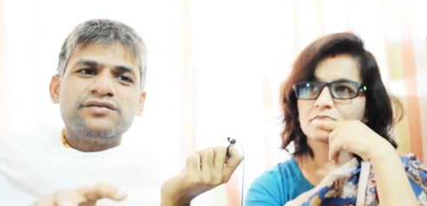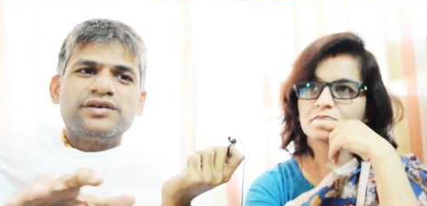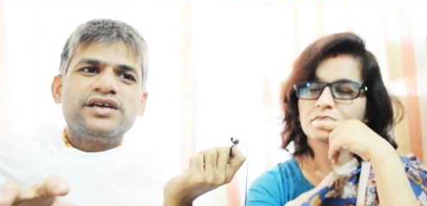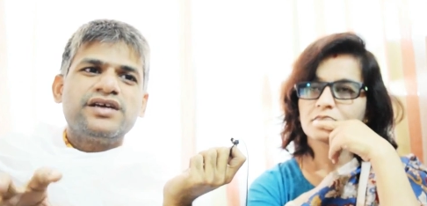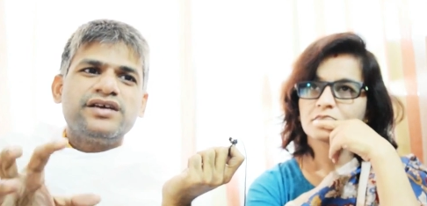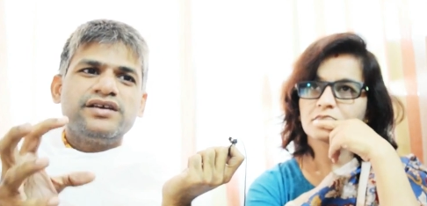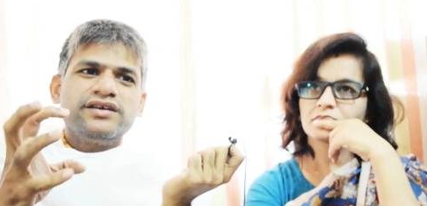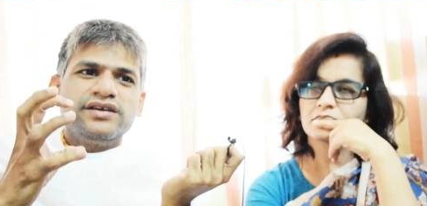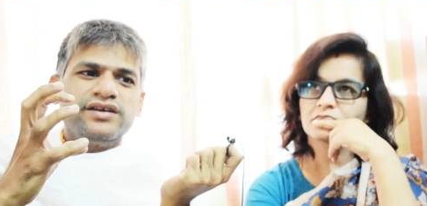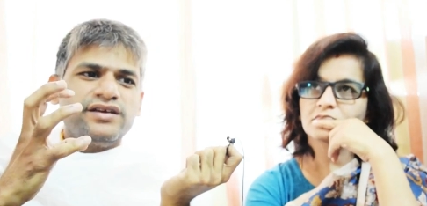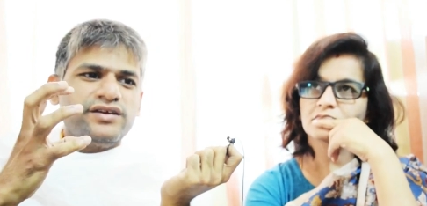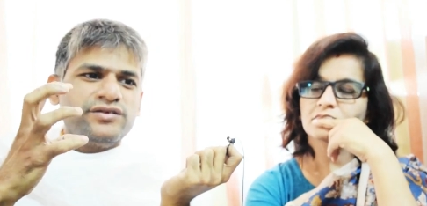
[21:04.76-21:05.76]
Speaker 1: the way
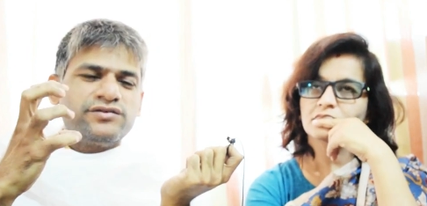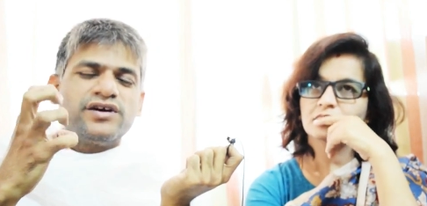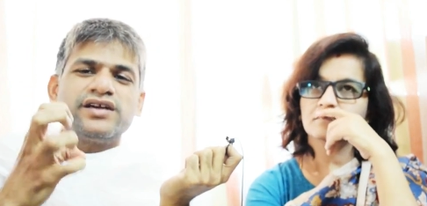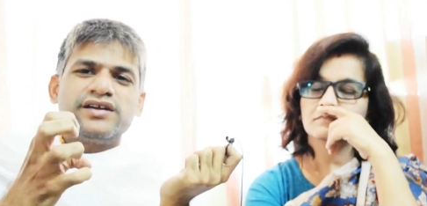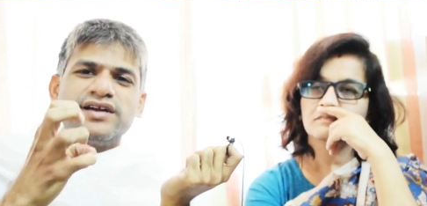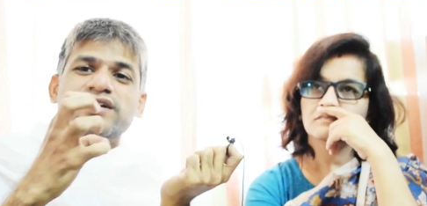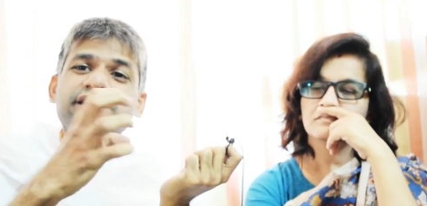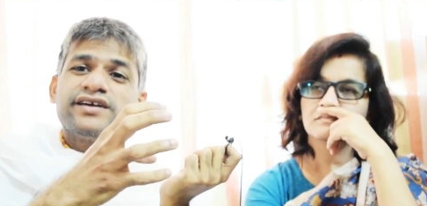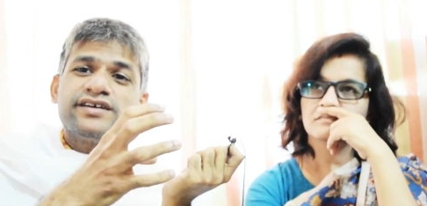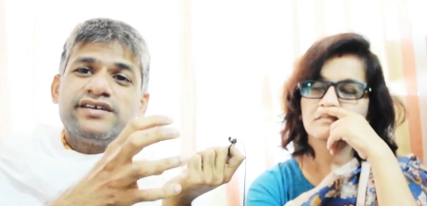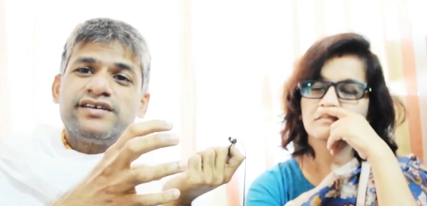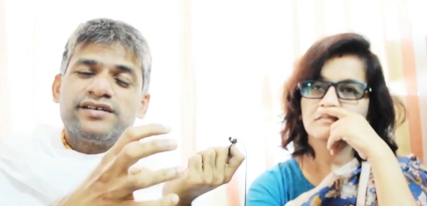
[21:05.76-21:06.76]
he you are
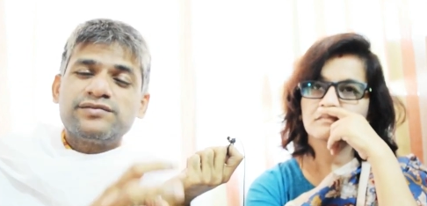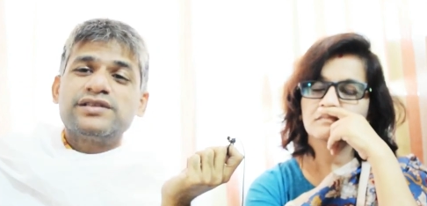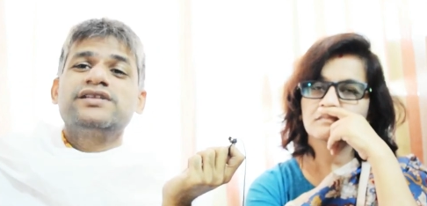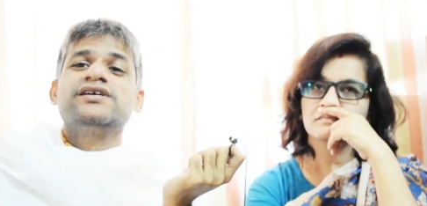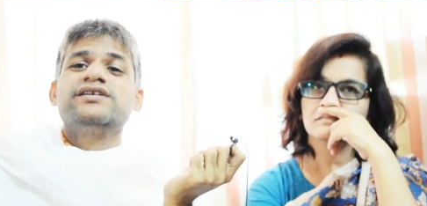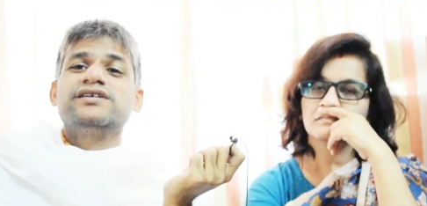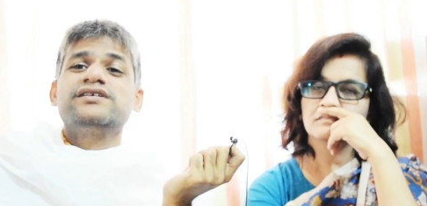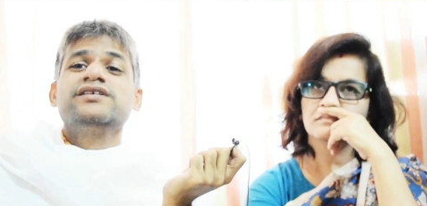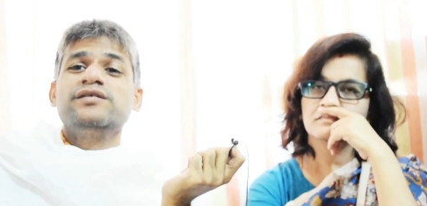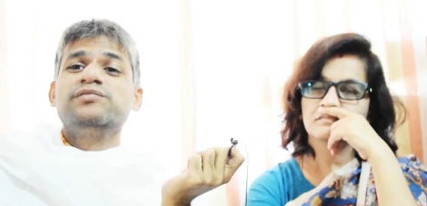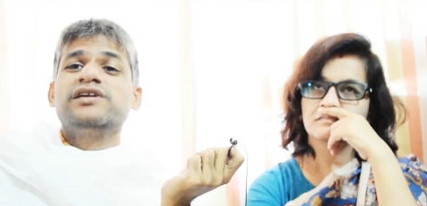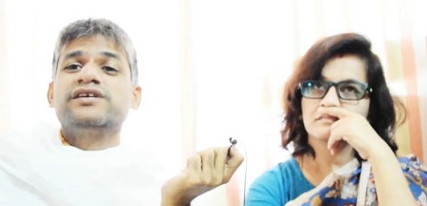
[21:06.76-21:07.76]
entangled with that uh,
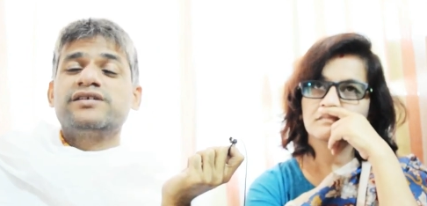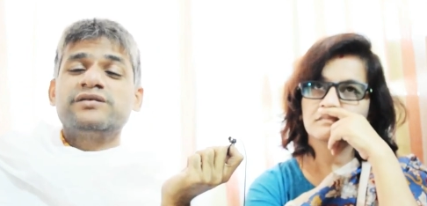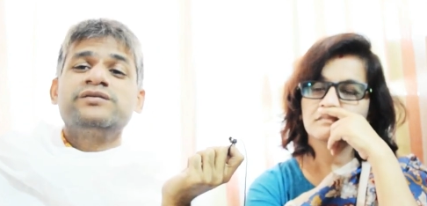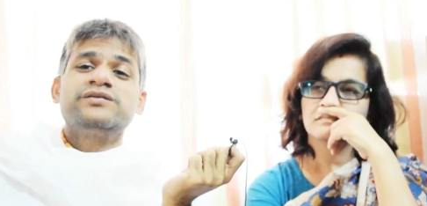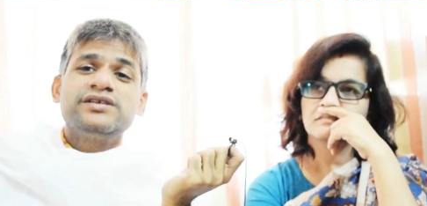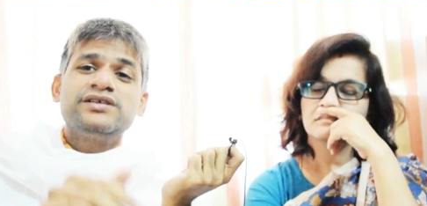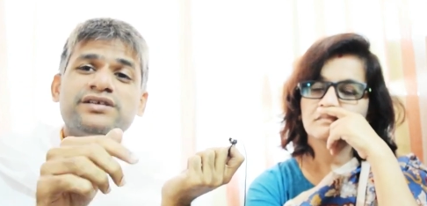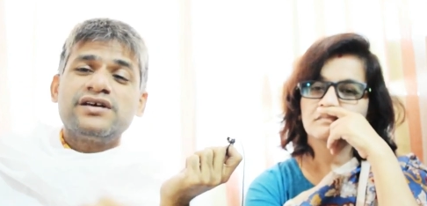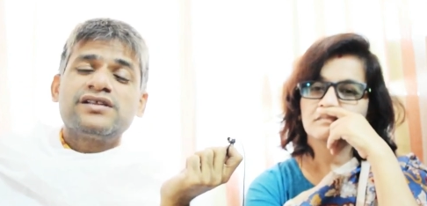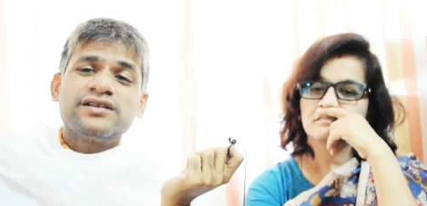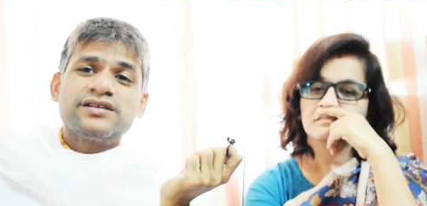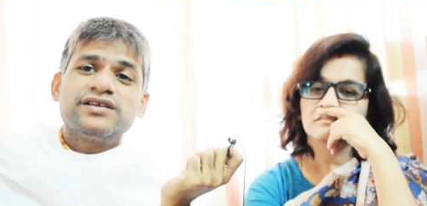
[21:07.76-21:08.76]
supplier so these
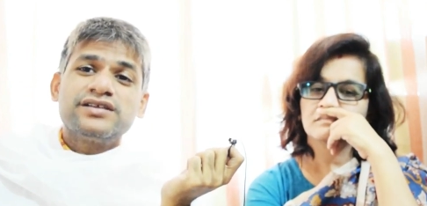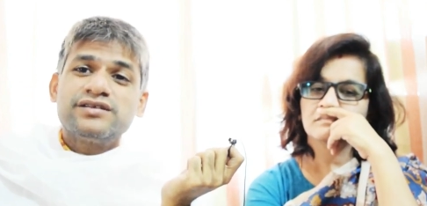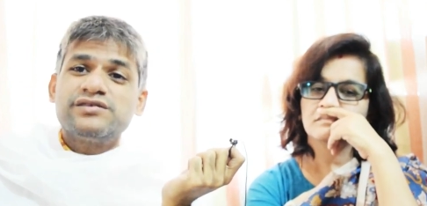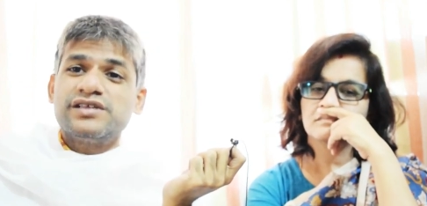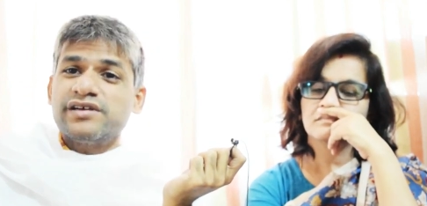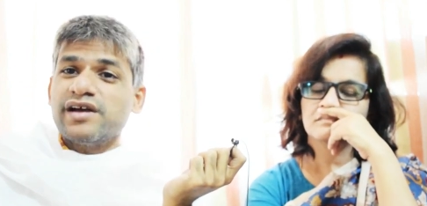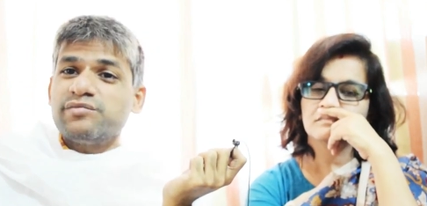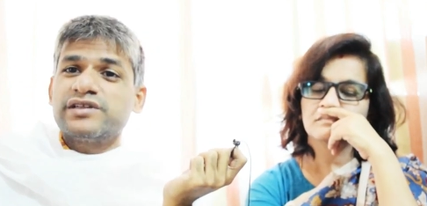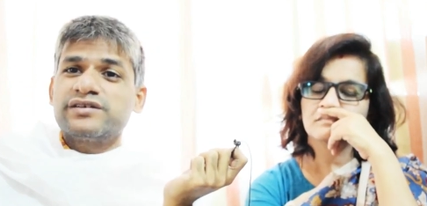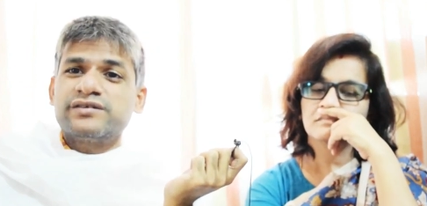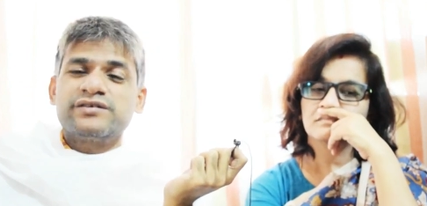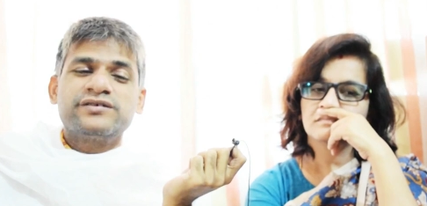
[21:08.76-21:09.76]
are the things which
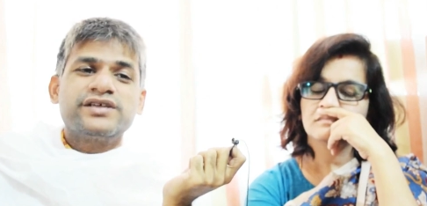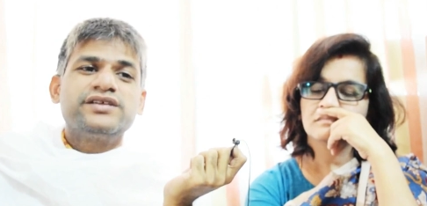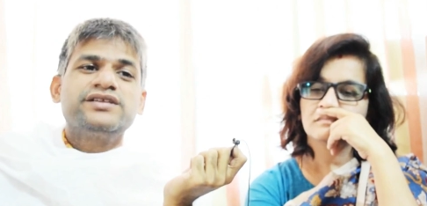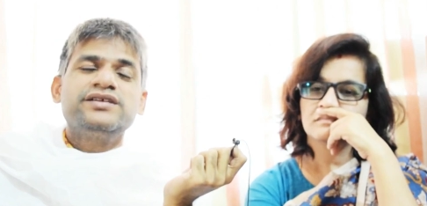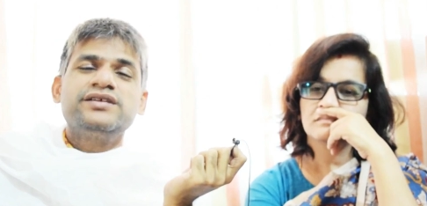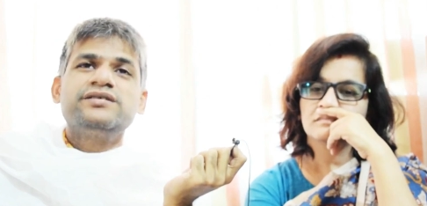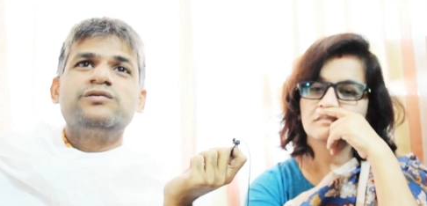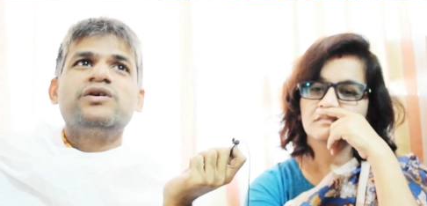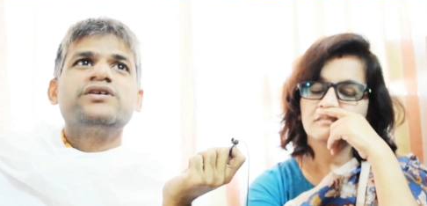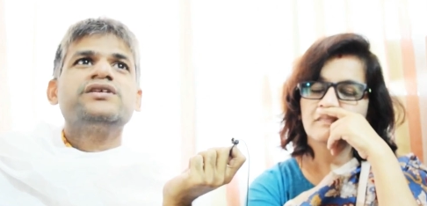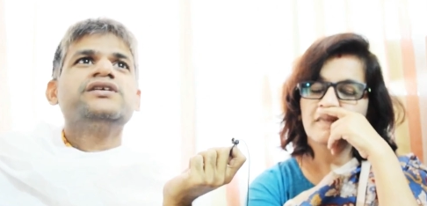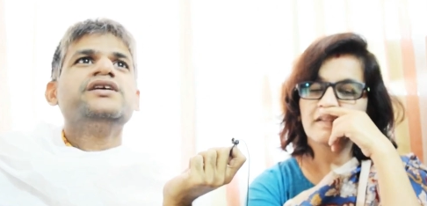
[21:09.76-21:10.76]
happen so okay this is
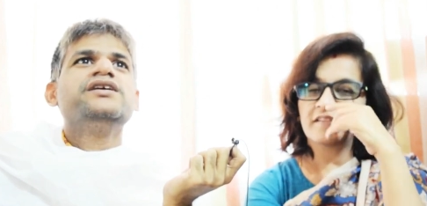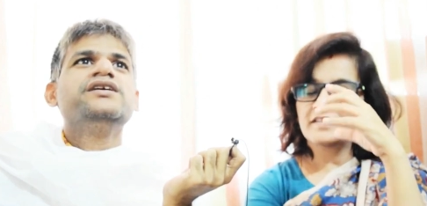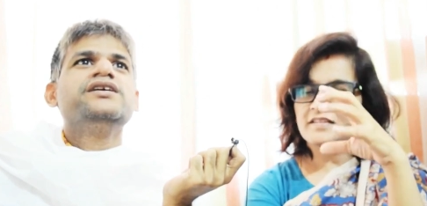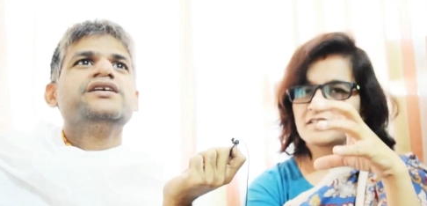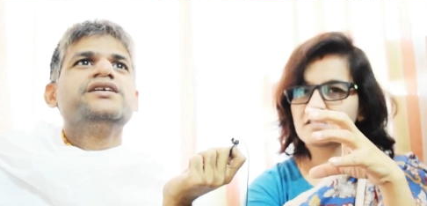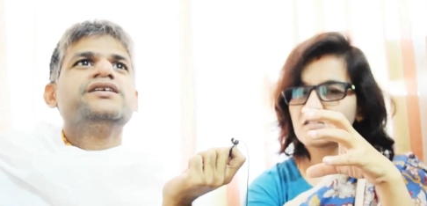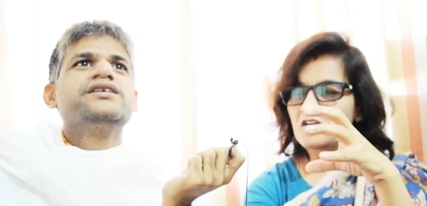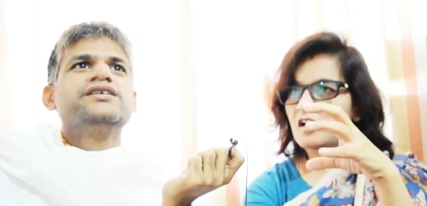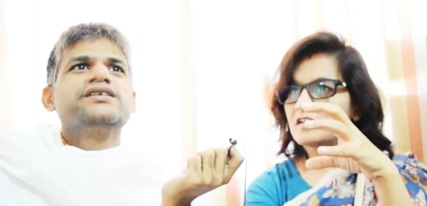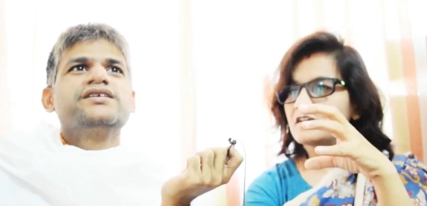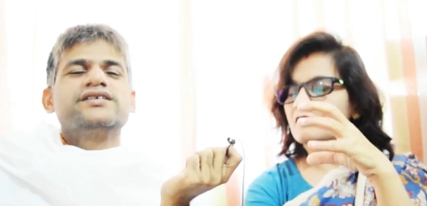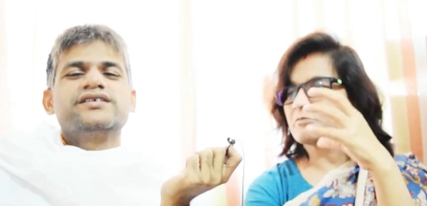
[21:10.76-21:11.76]
what this
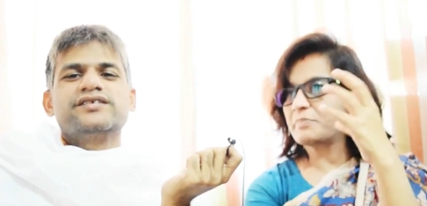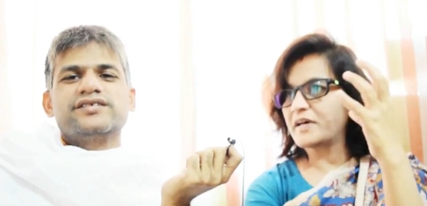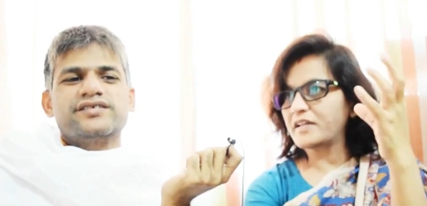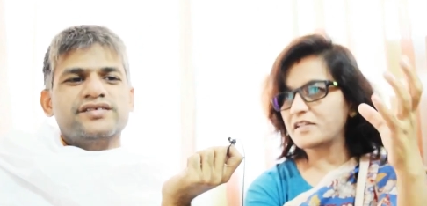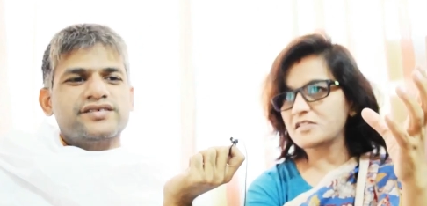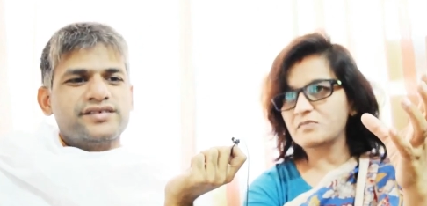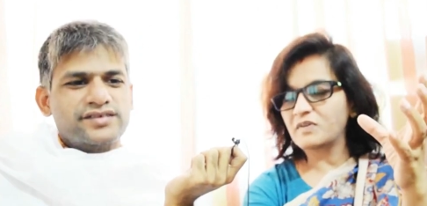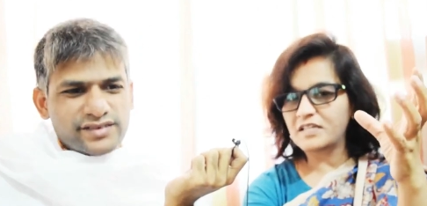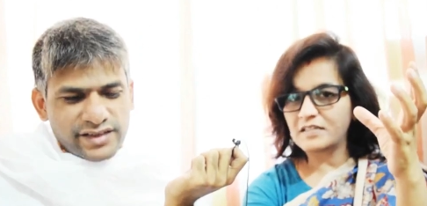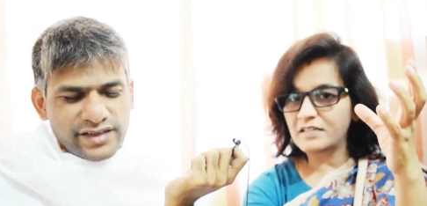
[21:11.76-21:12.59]
not your parents will